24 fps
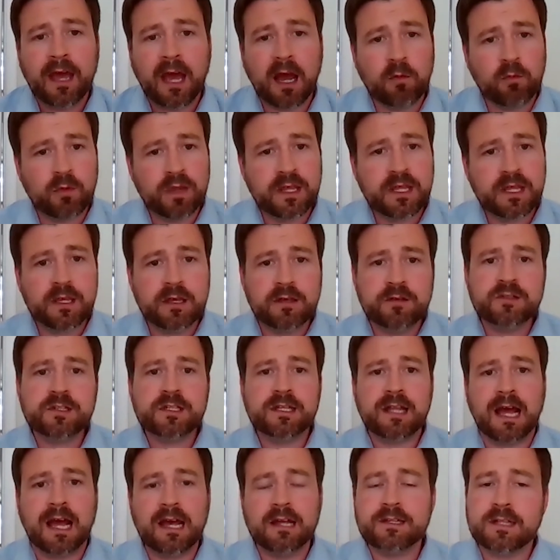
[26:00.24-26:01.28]
And we use
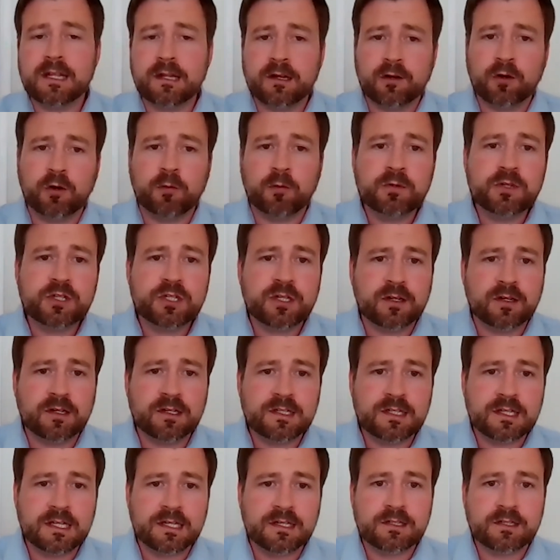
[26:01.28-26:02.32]
that as then an
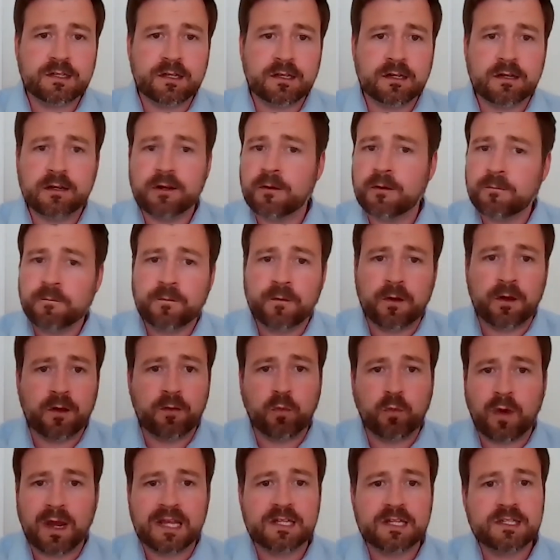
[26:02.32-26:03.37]
opportunity to look for
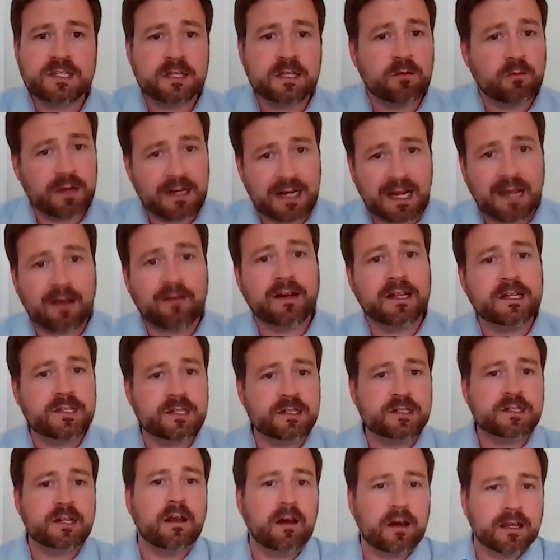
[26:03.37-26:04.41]
ways that we now need
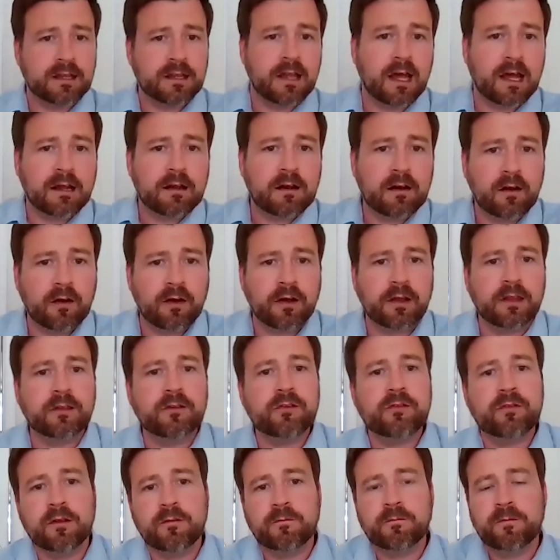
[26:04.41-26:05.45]
to delight that
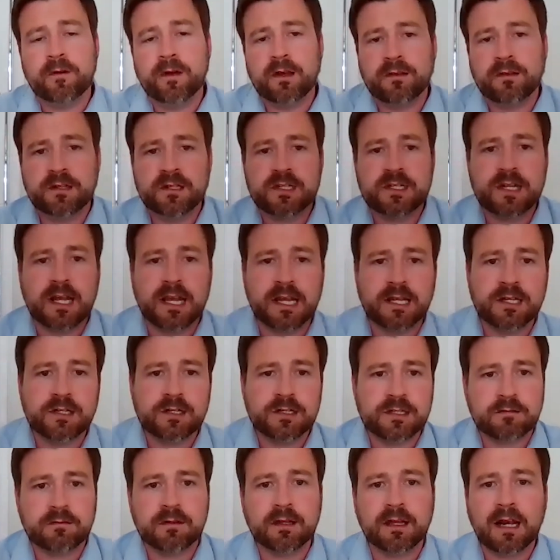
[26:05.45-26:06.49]
client through further
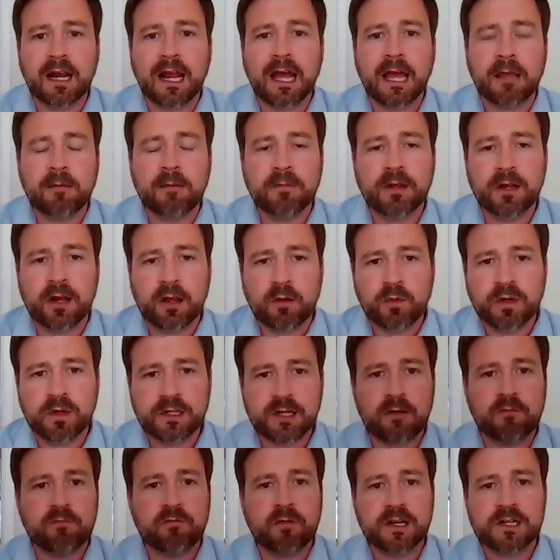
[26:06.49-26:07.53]
stages of the claim. We
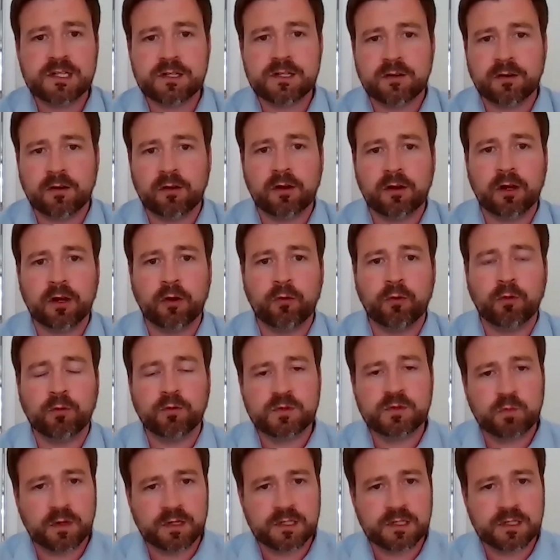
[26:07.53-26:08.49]
don't rest on our laurels.